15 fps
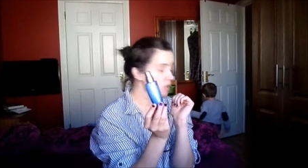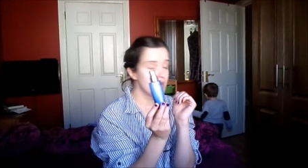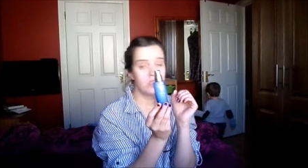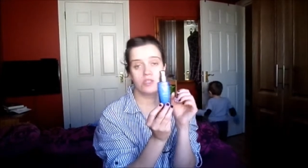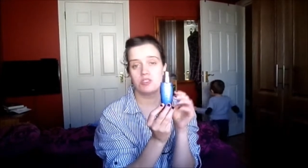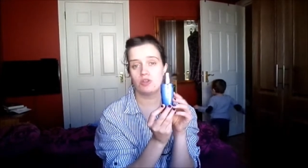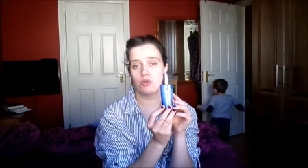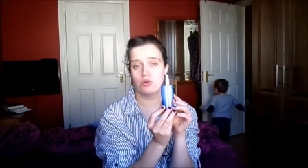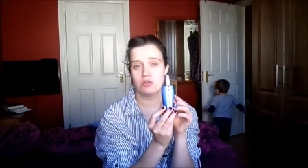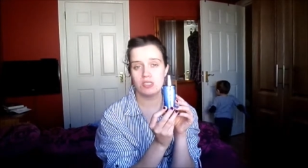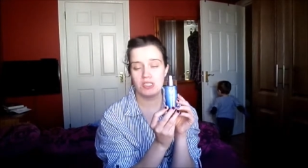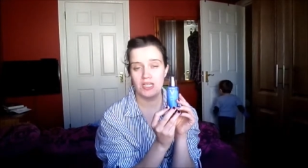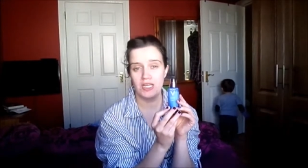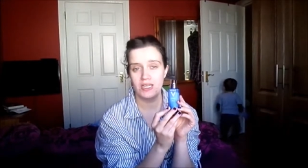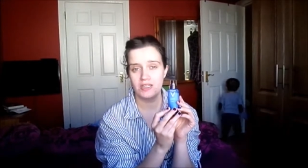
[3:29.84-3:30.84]
So
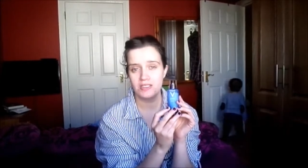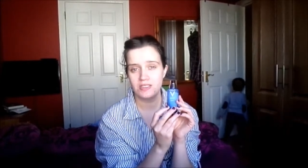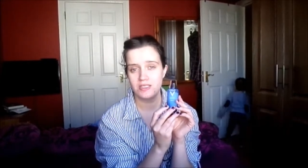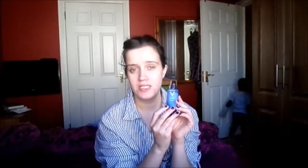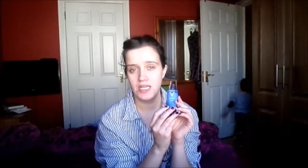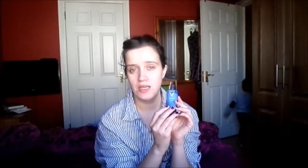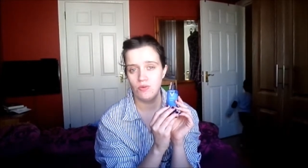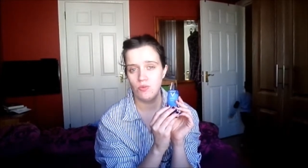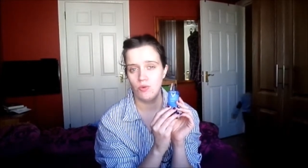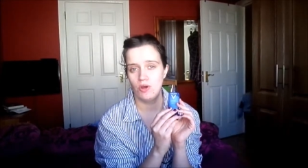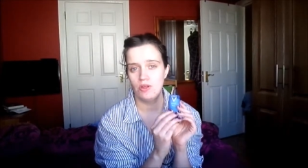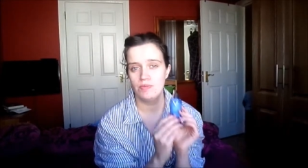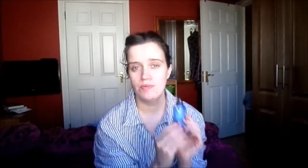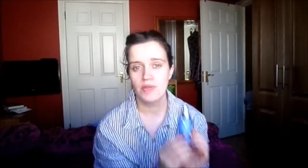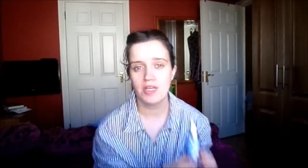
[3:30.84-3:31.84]
today is day
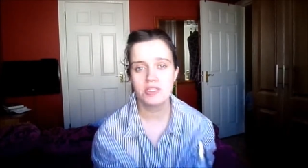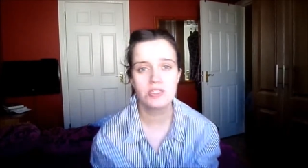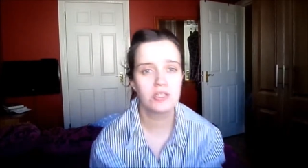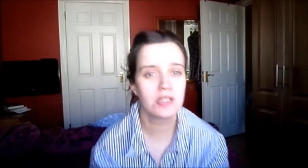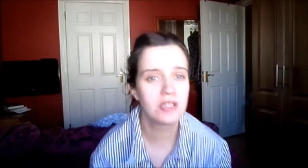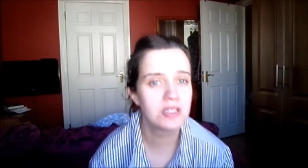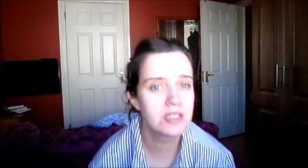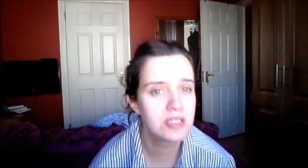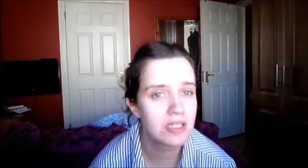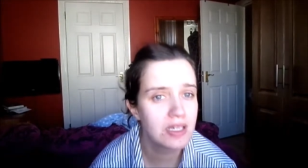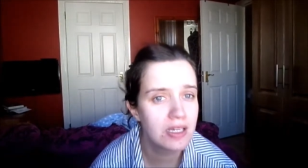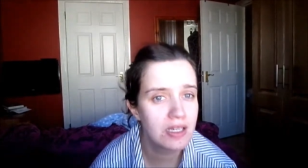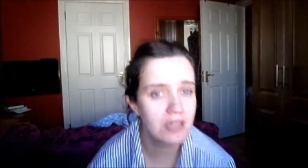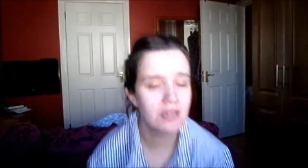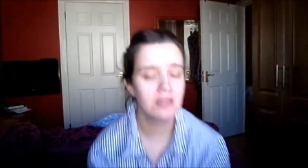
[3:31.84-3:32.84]
one. As you can
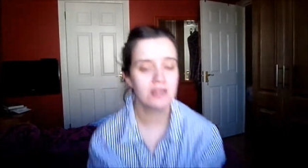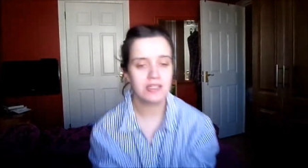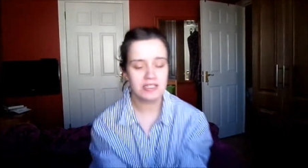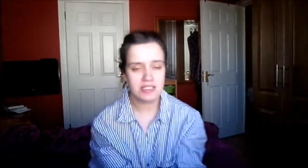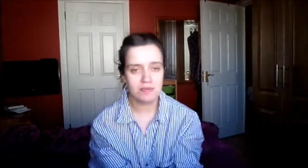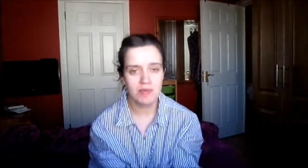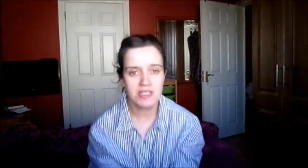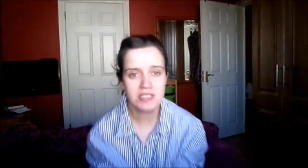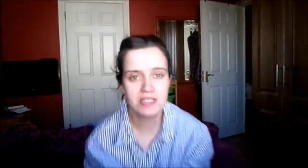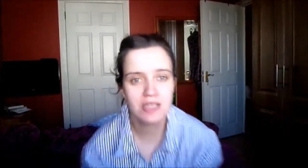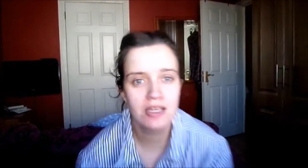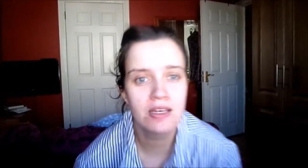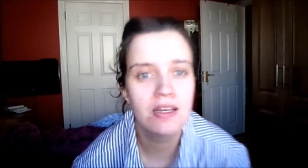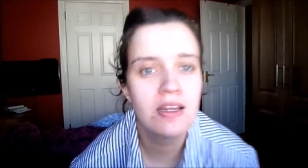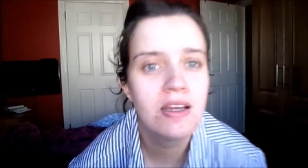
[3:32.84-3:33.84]
see, this is my
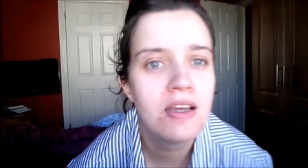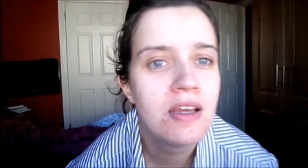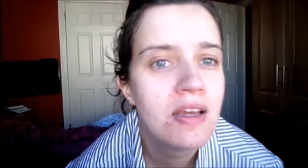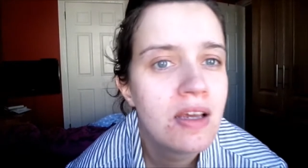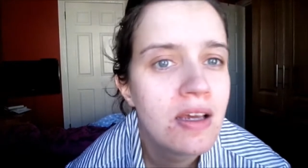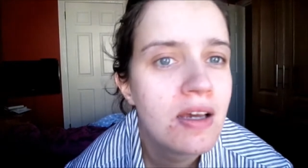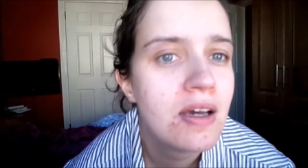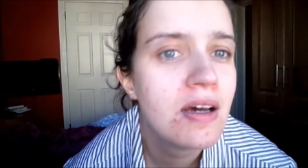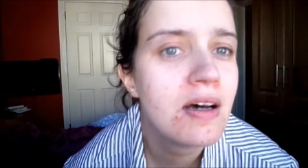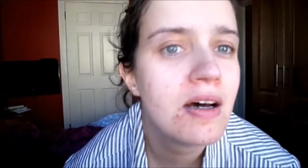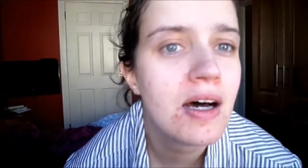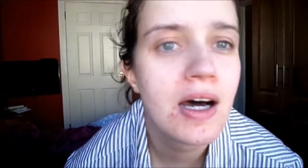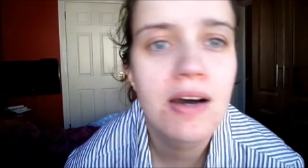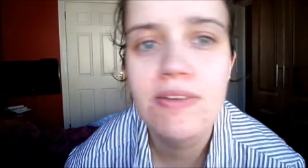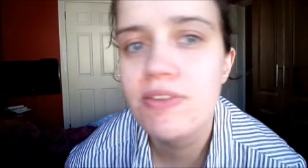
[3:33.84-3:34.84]
skin
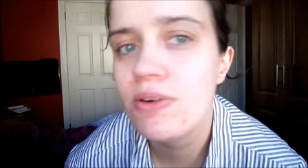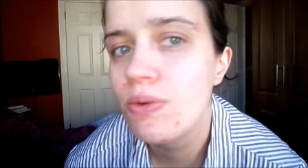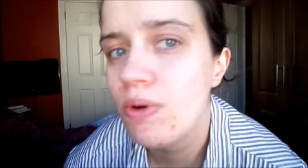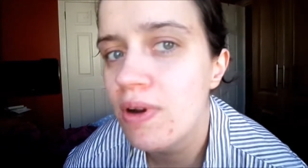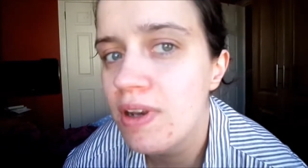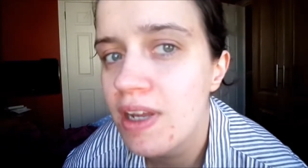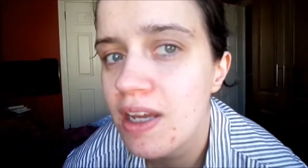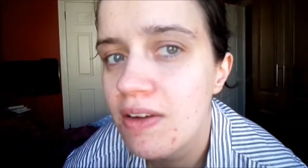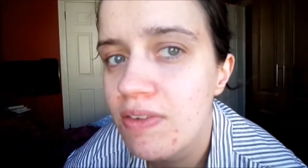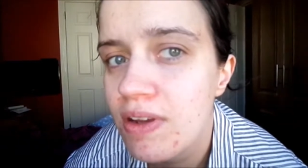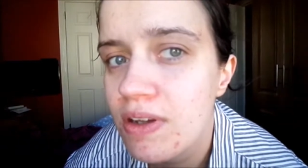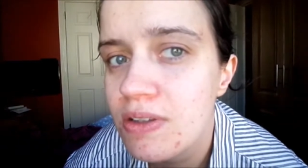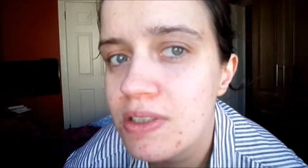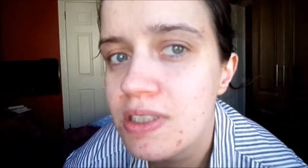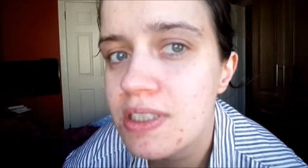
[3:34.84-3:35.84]
after 1 day of
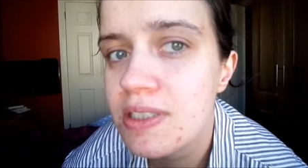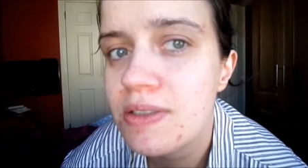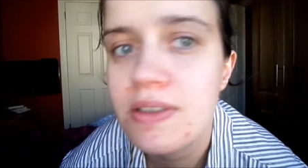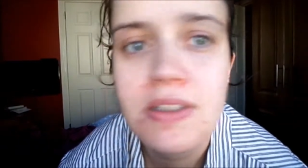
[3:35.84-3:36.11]
use,